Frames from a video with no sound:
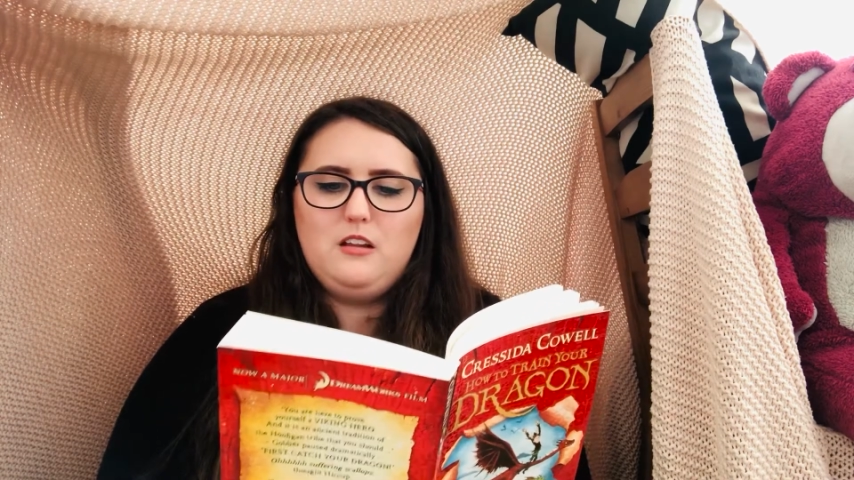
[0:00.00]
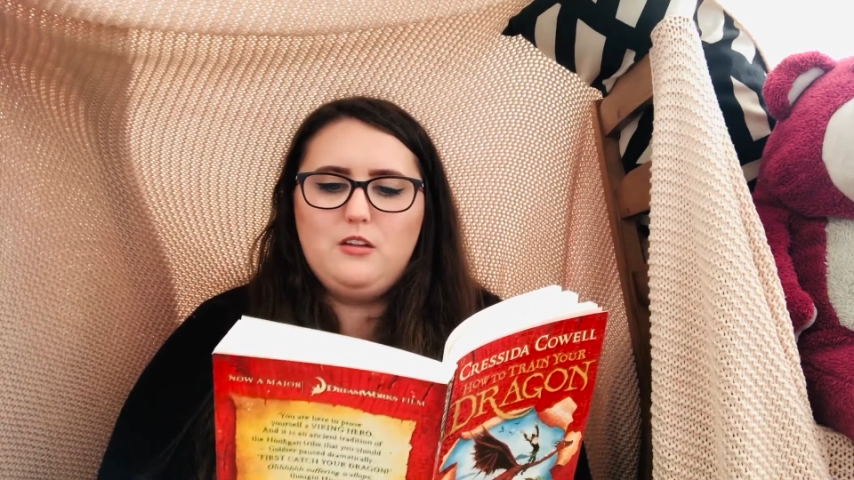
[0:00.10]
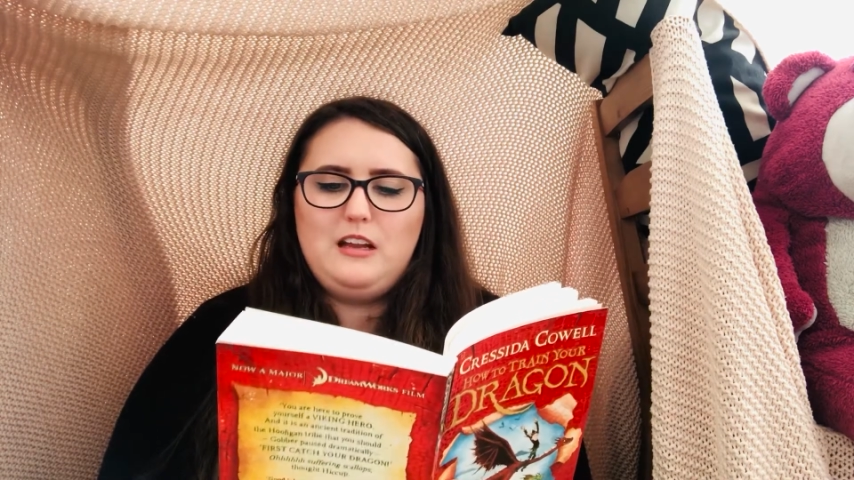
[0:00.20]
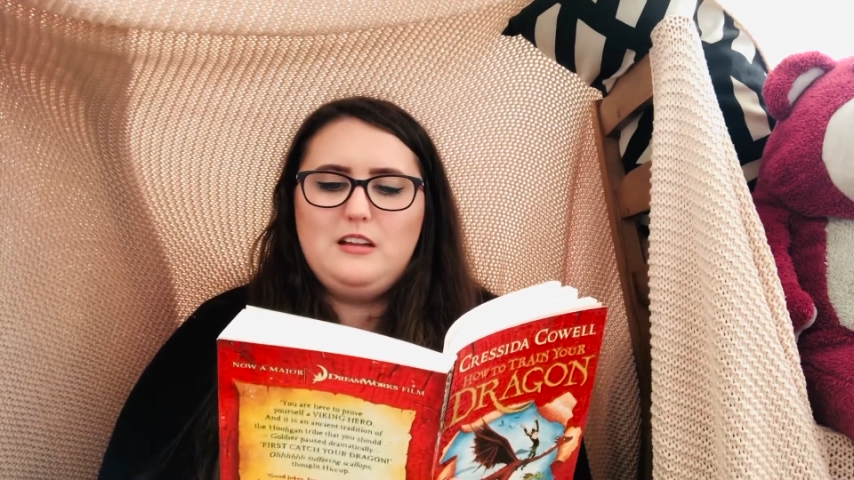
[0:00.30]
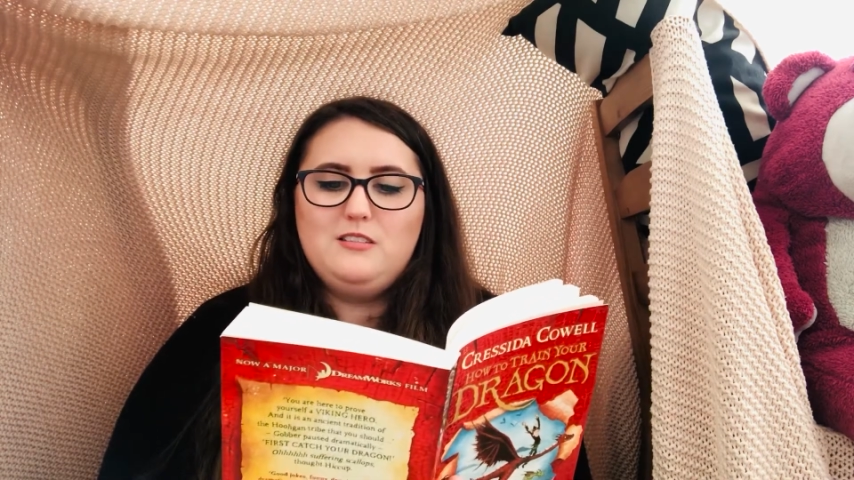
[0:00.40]

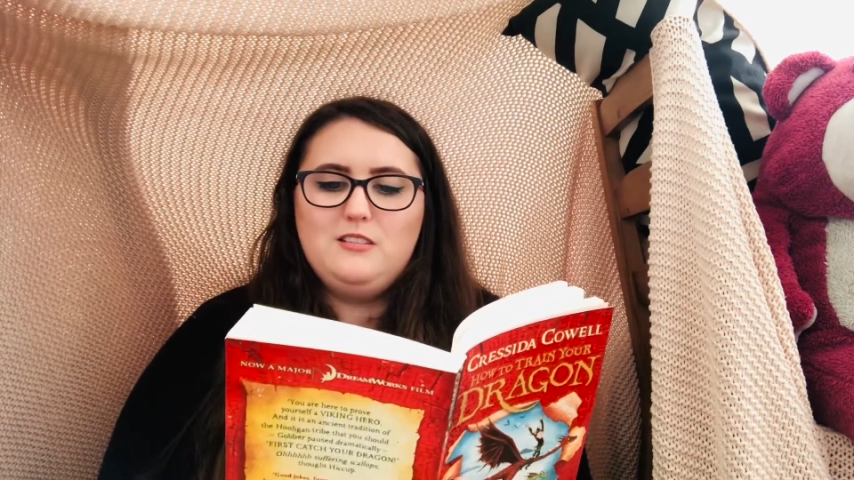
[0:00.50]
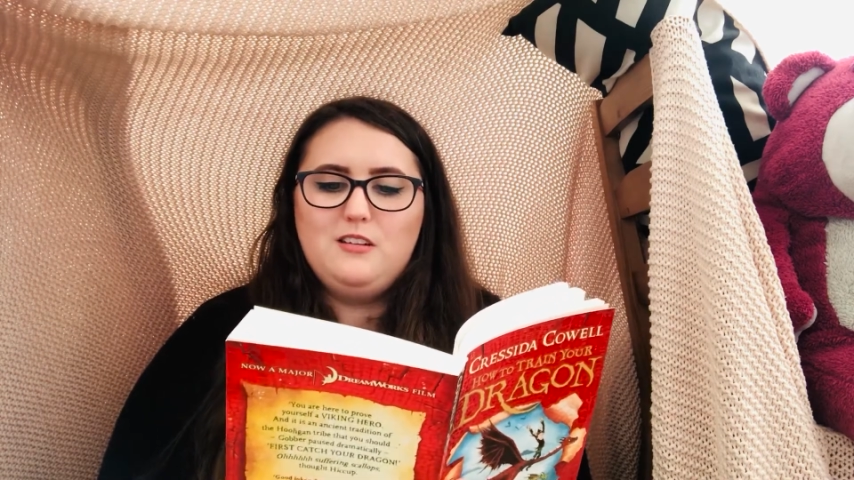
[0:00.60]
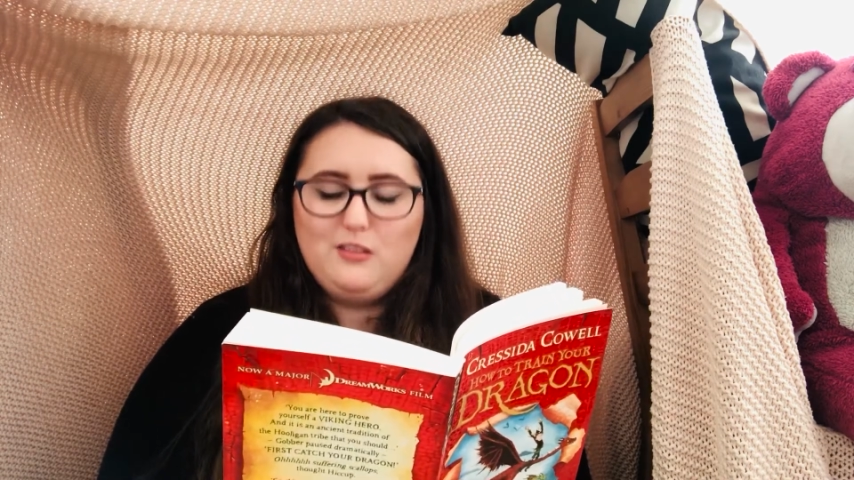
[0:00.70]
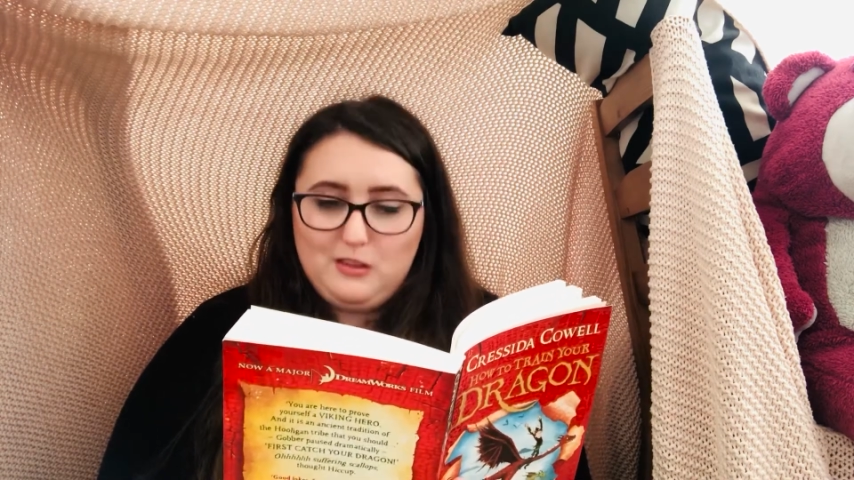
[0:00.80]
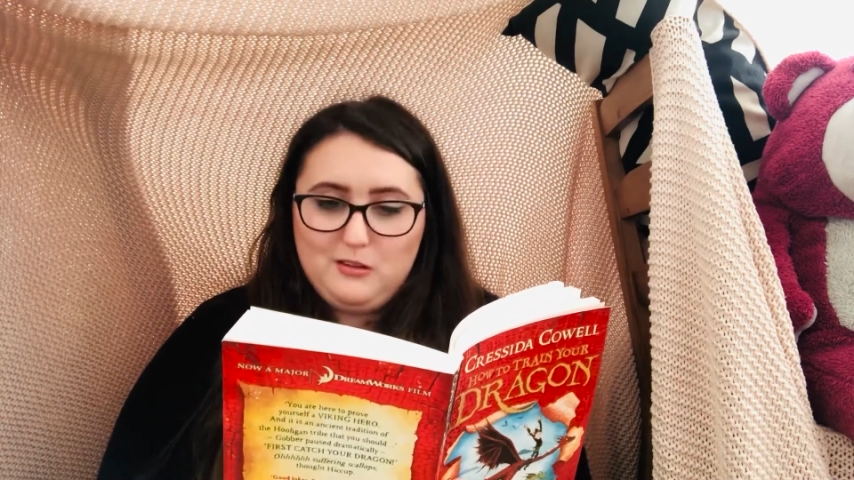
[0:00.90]

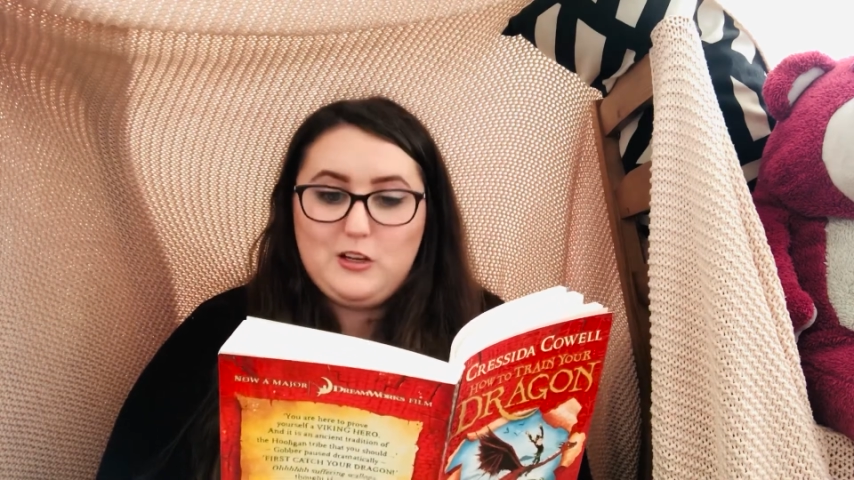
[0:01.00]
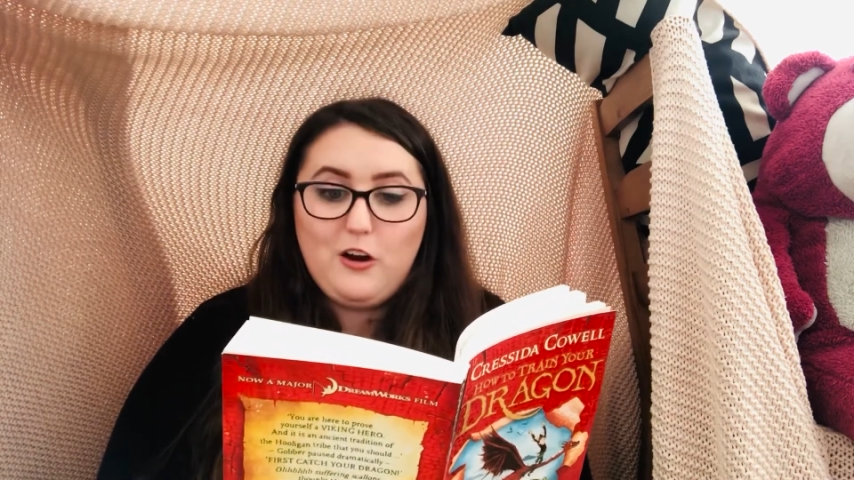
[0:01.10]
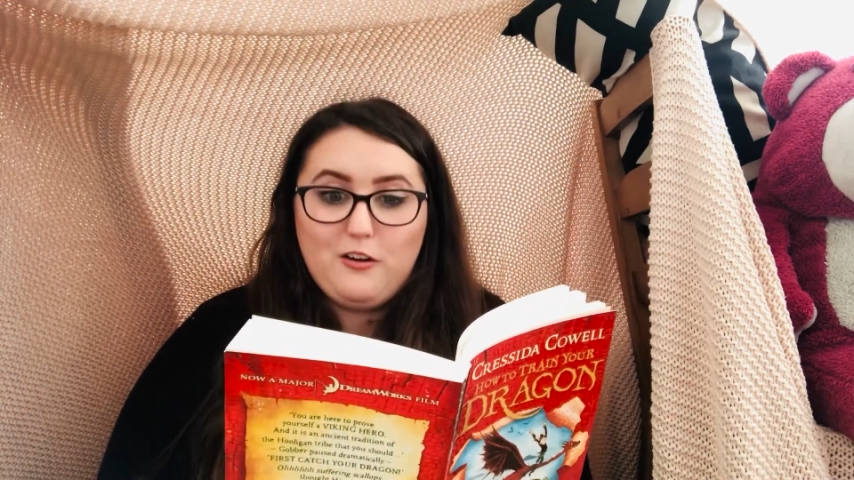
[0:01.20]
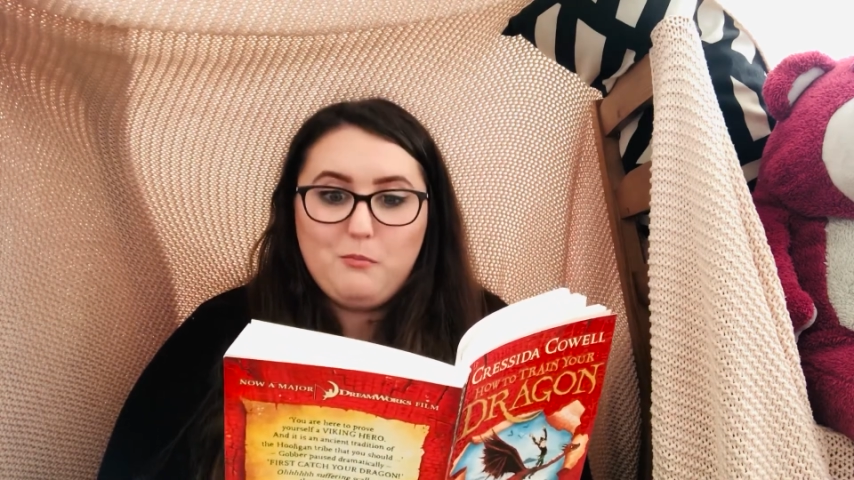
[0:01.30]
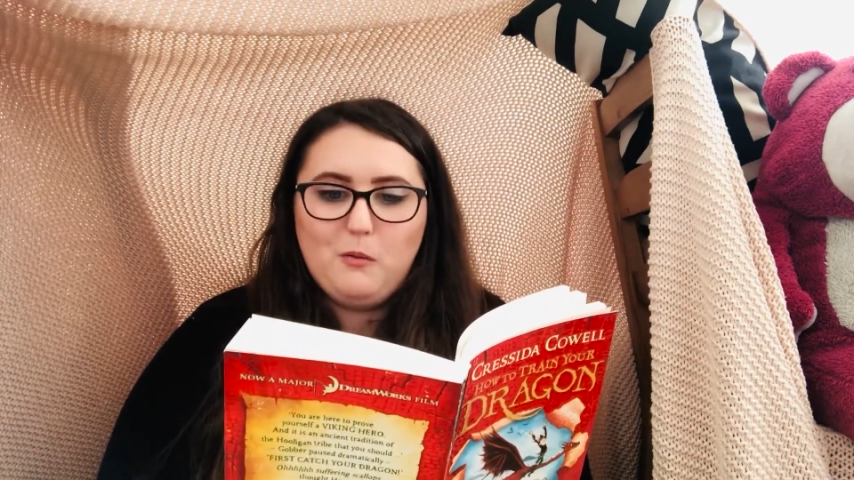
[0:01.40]

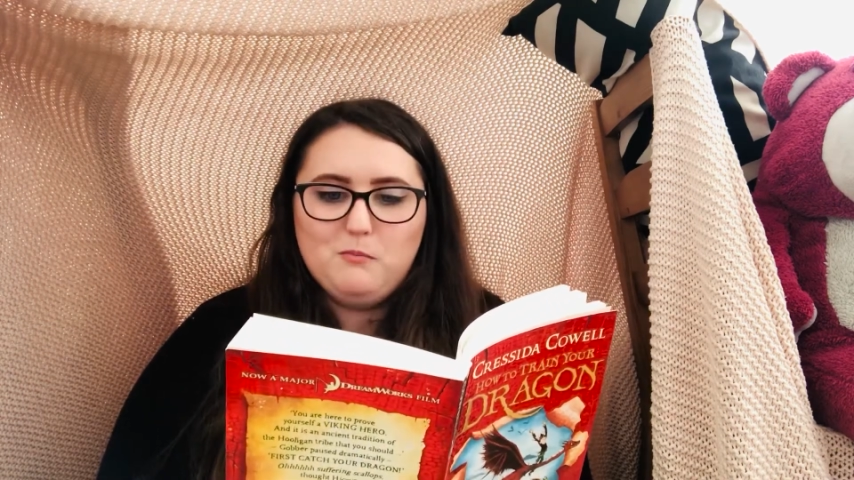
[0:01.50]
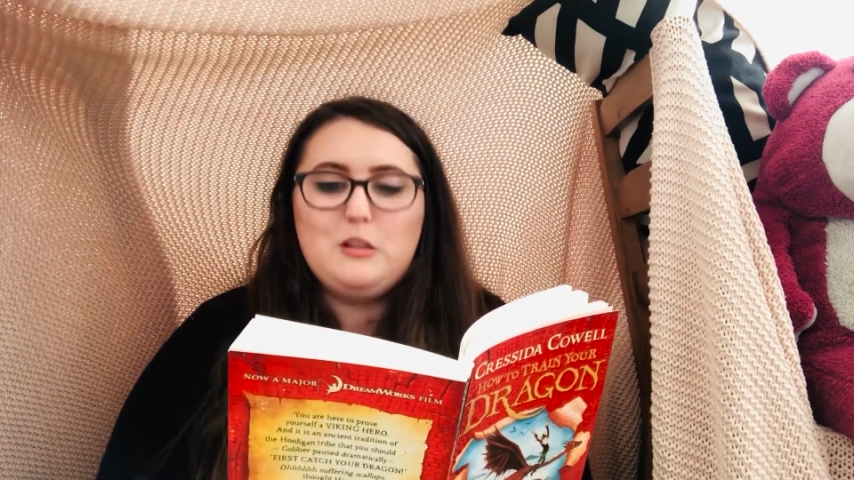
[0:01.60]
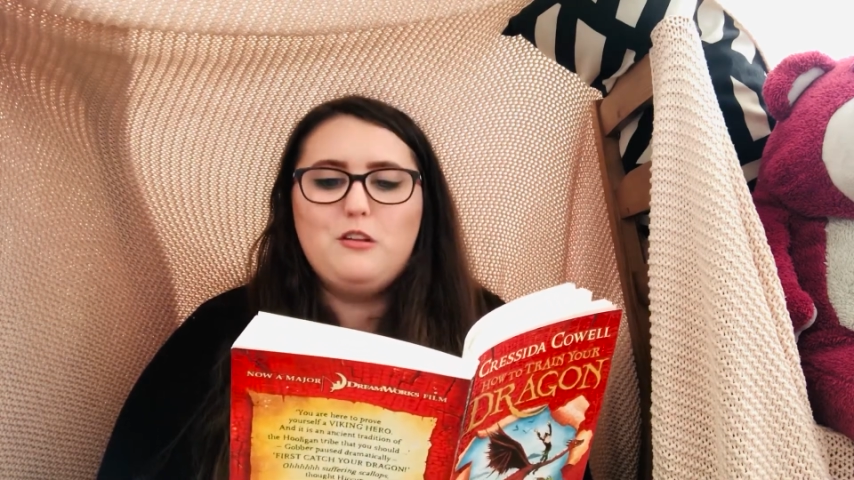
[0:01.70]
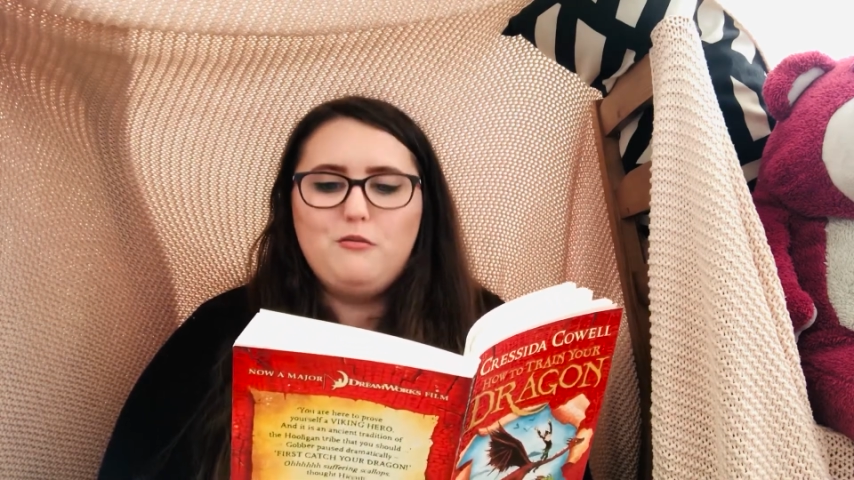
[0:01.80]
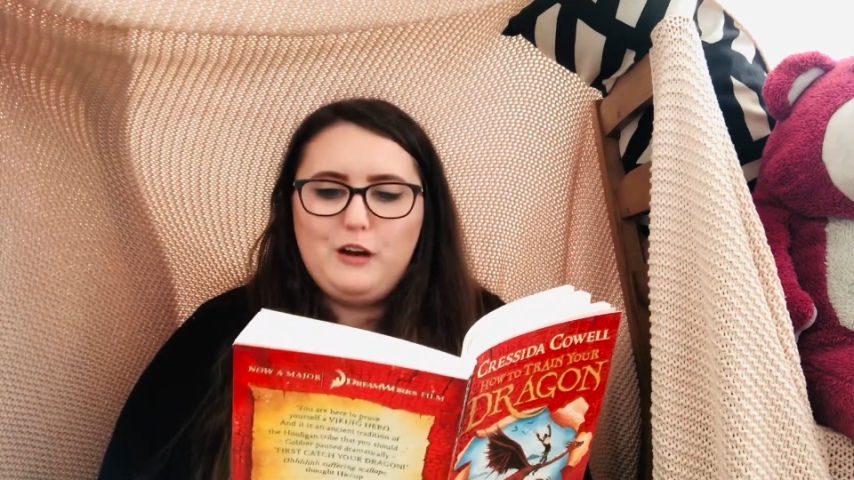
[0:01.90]
the